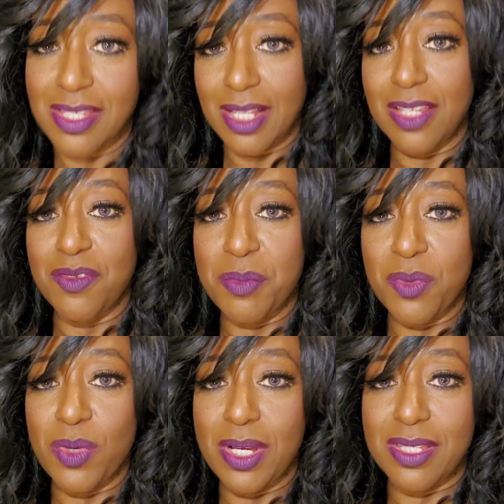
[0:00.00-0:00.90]
I live in
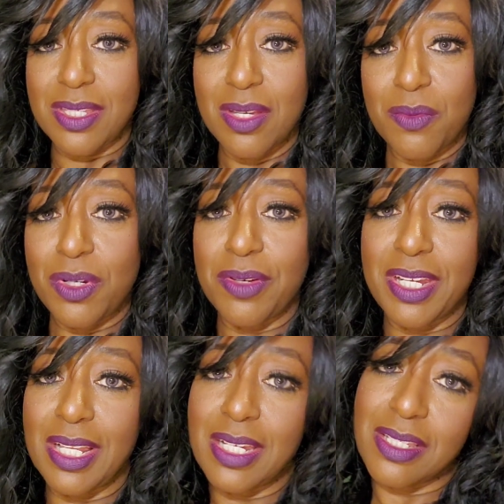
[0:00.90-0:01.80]
Midwest. We don't get a lot of